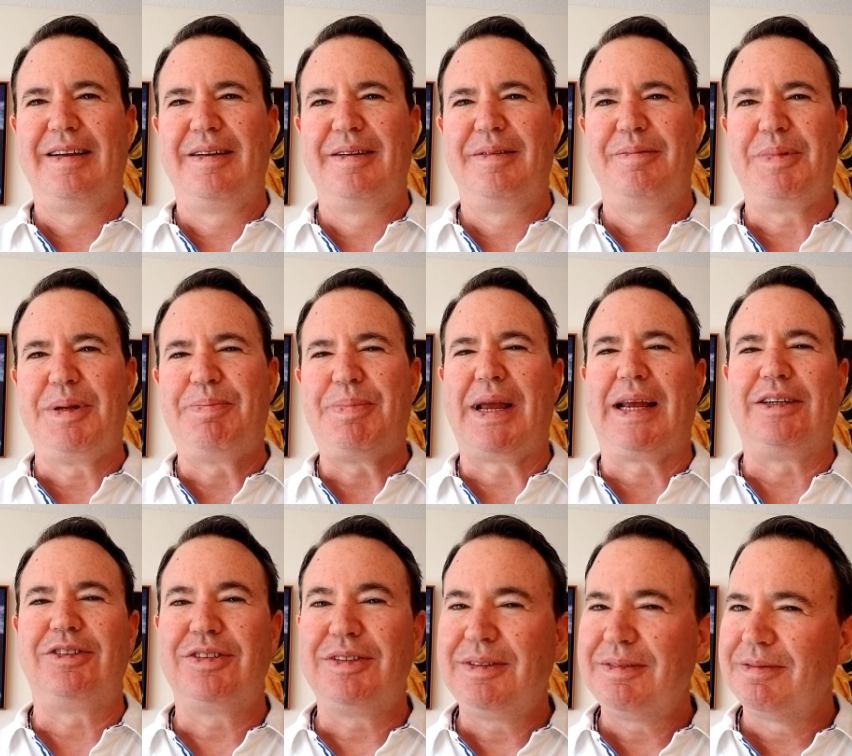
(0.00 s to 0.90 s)
be
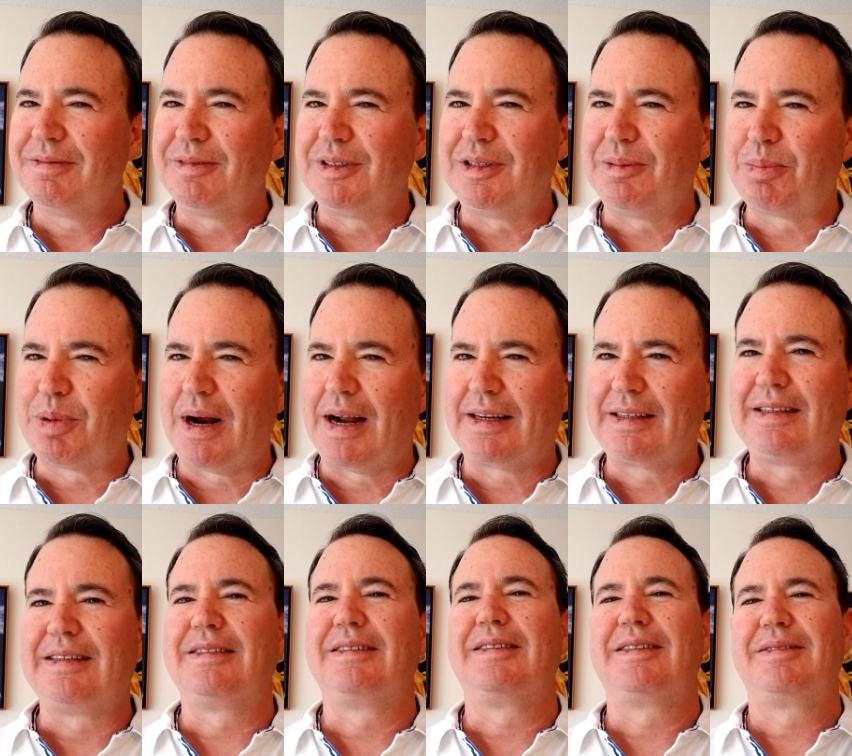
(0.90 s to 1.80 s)
patient with your
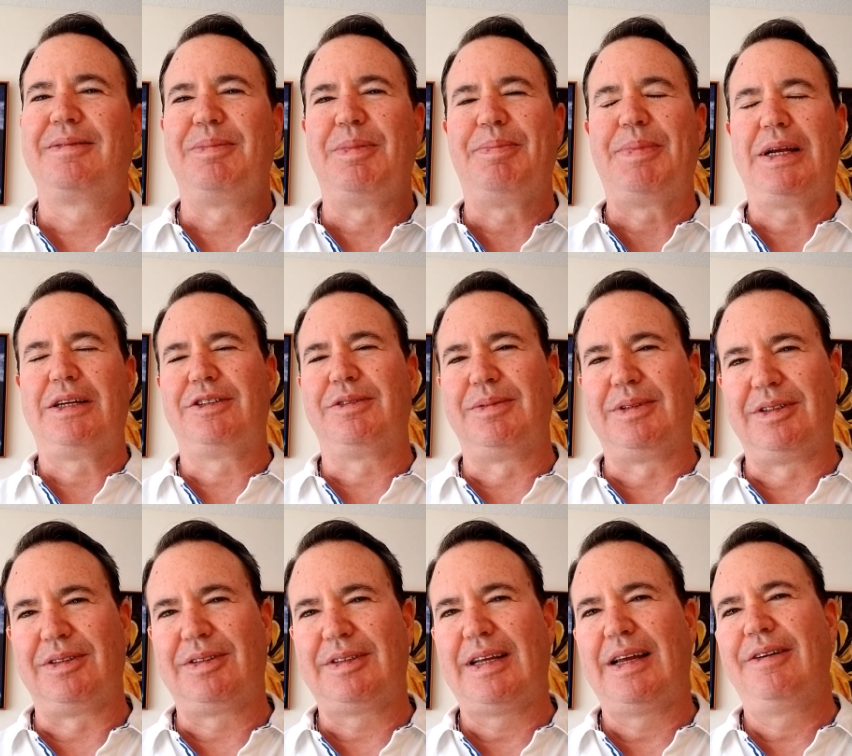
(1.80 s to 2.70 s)
practice, be patient with
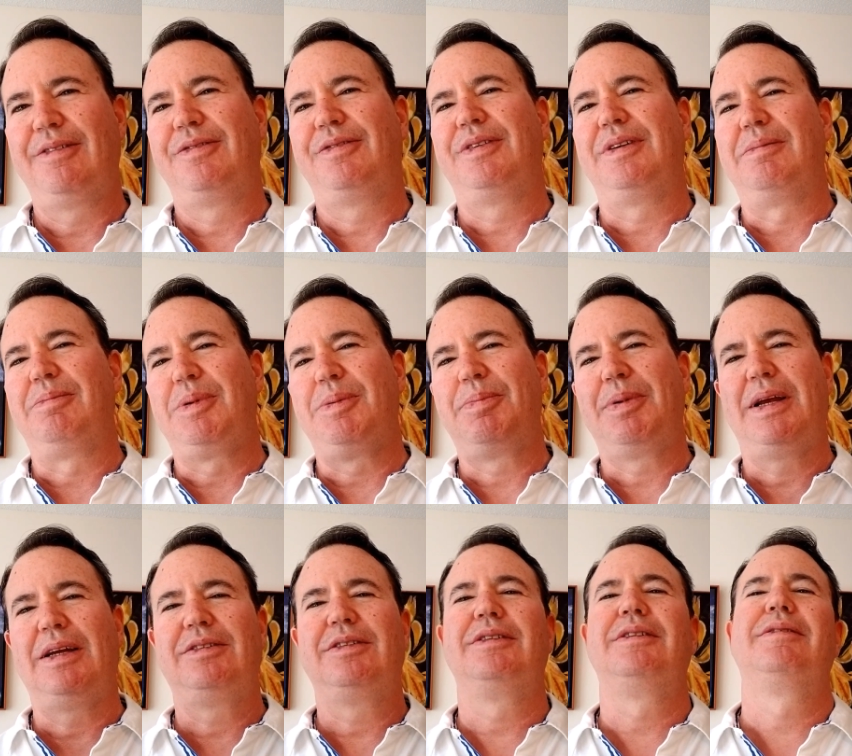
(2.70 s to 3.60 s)
yourself, and be
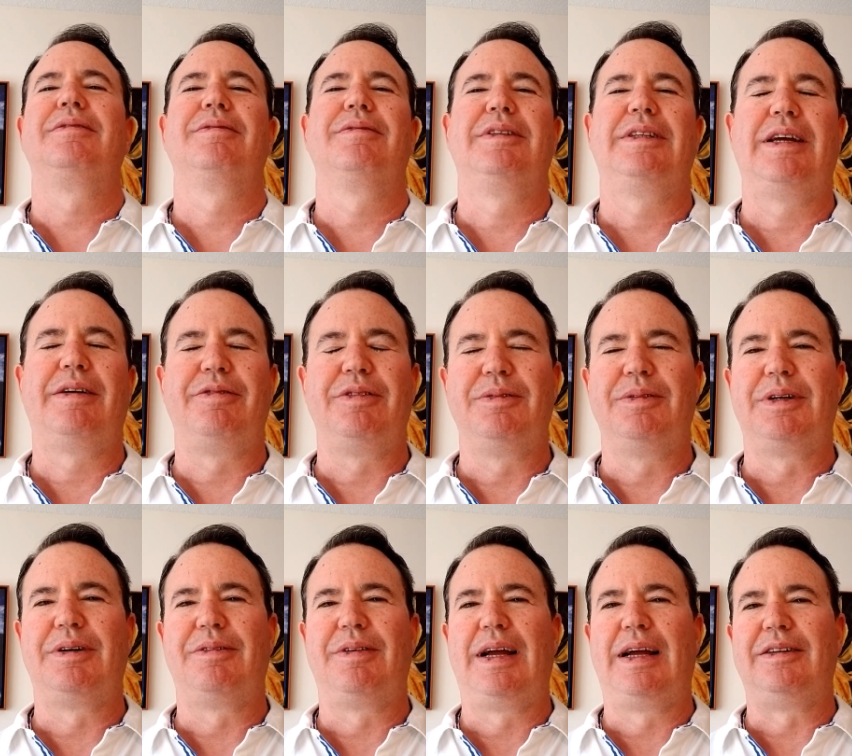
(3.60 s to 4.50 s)
patient with everyone
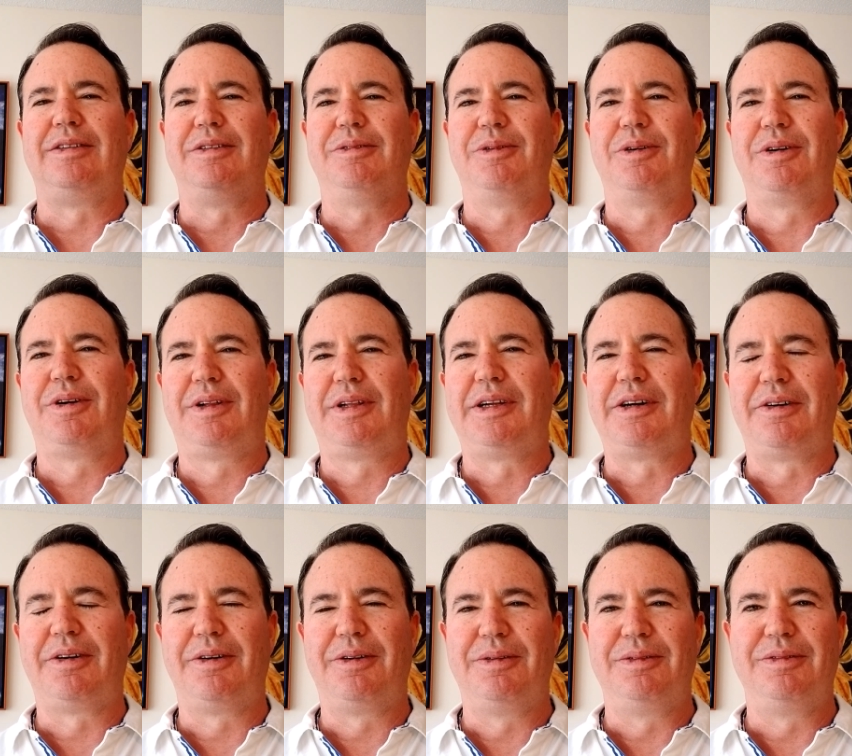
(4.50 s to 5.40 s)
around you. We're all on
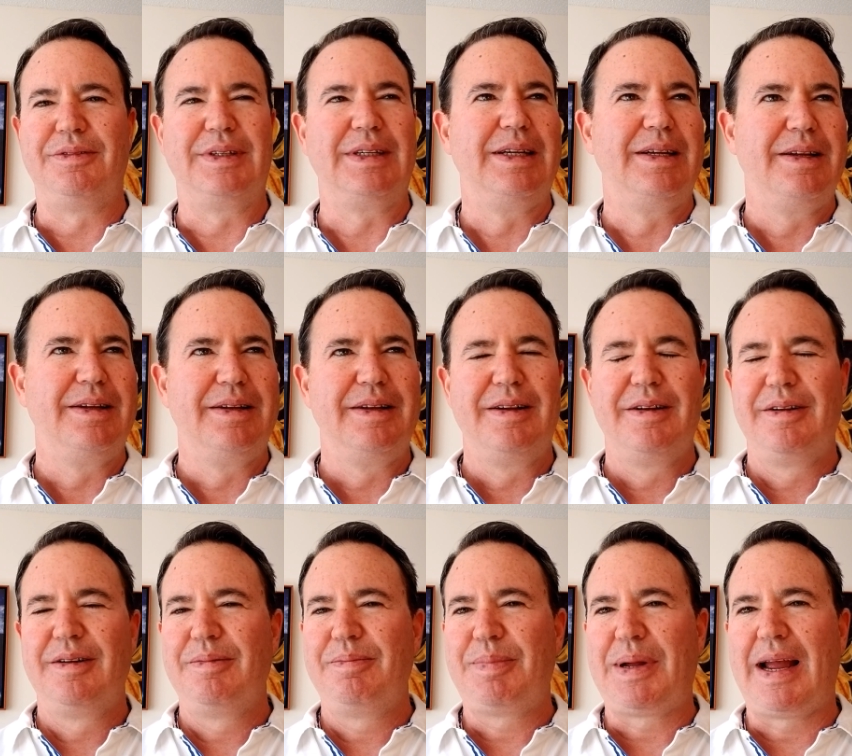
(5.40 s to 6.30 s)
our own
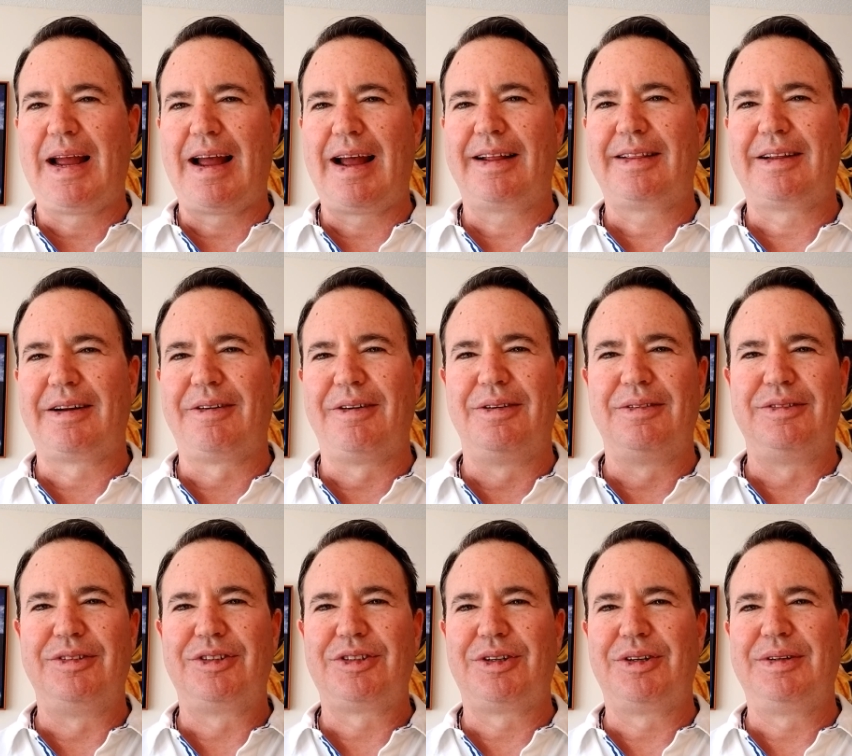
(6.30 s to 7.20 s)
path, our
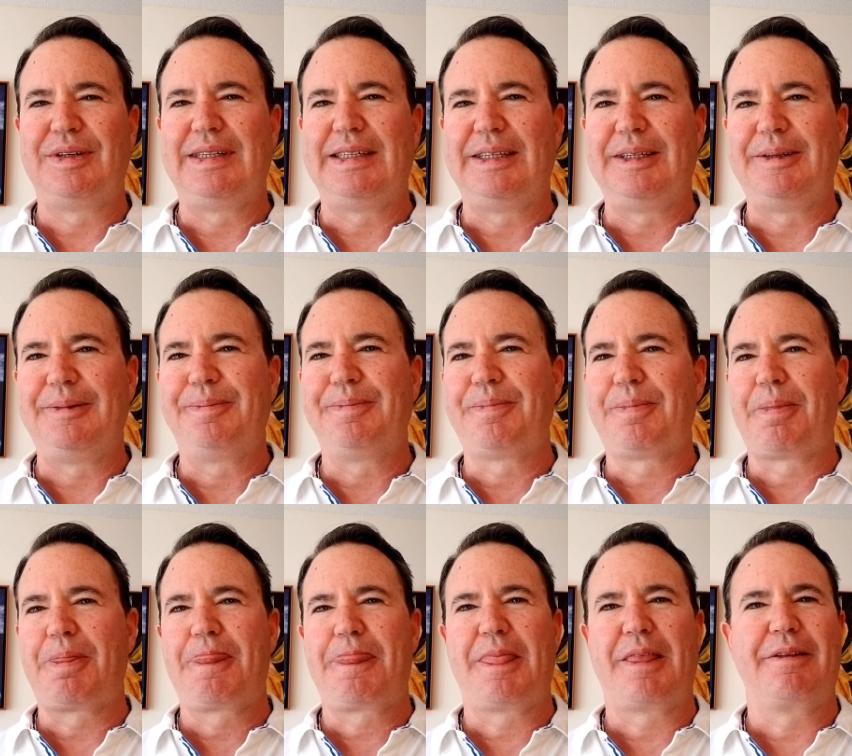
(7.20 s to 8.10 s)
own journey.
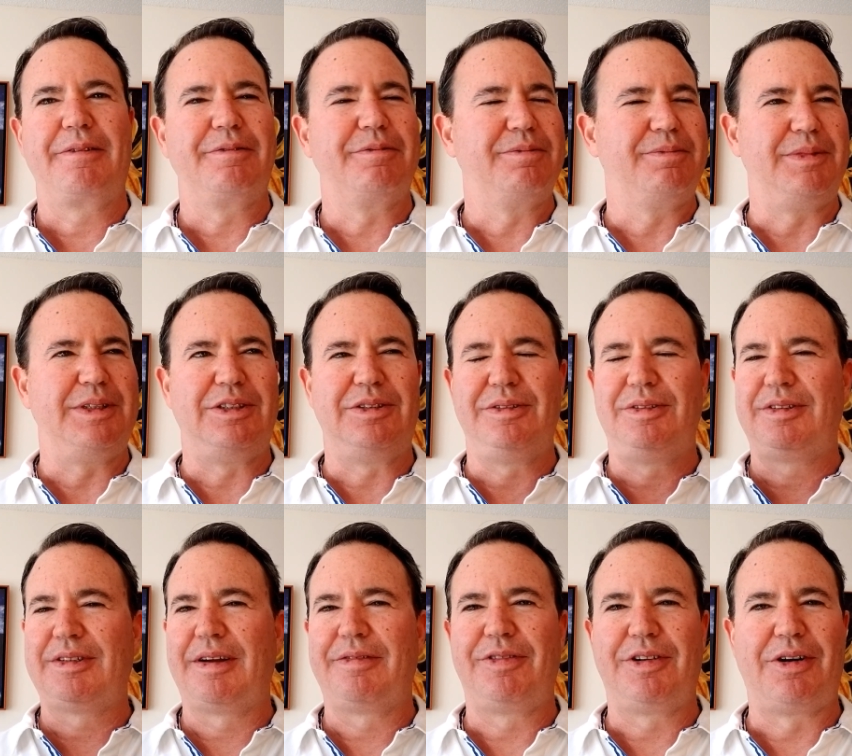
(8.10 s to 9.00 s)
We do
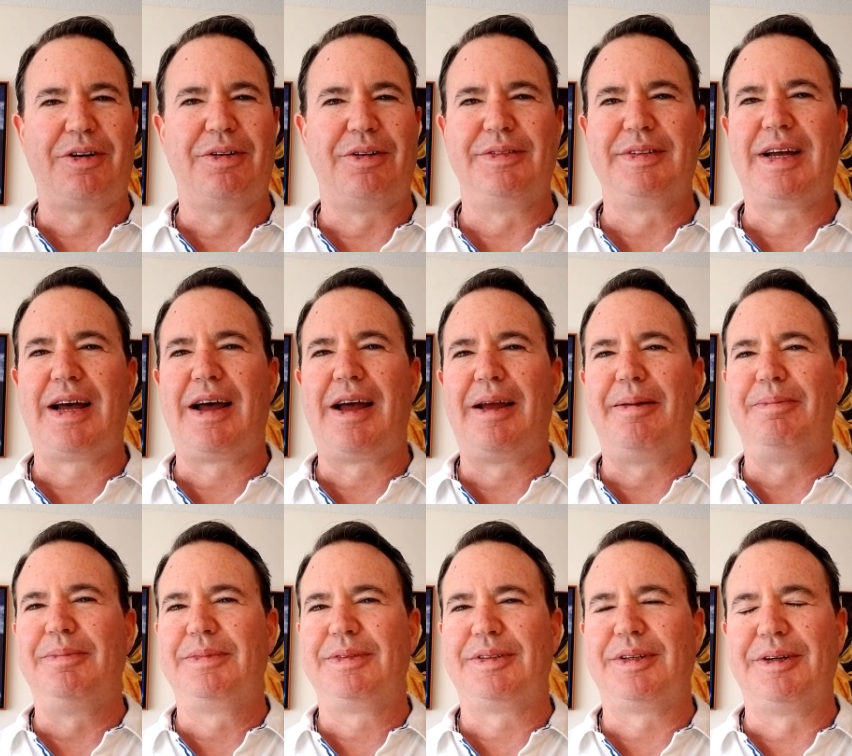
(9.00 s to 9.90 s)
stuff in our own
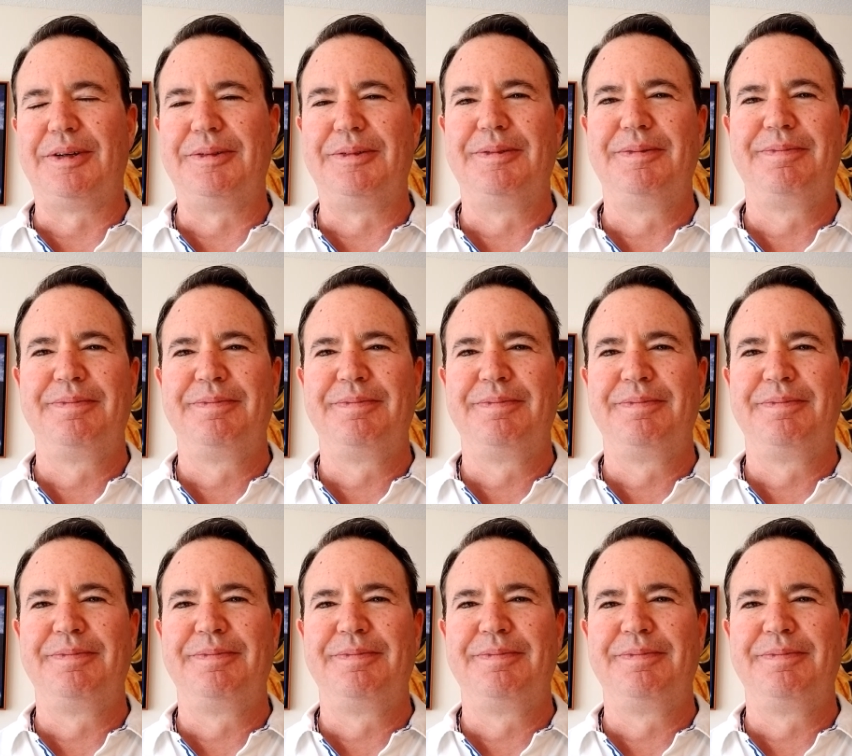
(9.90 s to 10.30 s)
time. So,